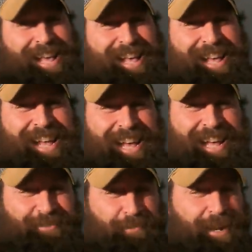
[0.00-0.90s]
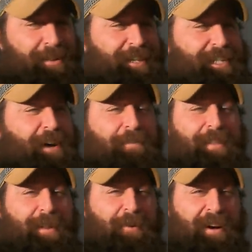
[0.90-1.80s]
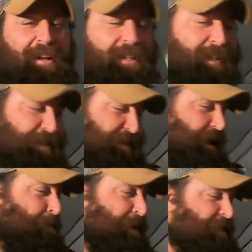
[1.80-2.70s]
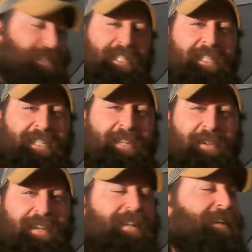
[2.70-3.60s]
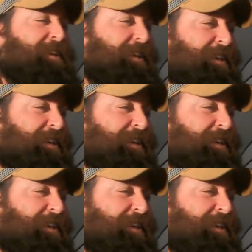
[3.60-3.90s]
It's been on the shelf for a while. I bet you she's still good.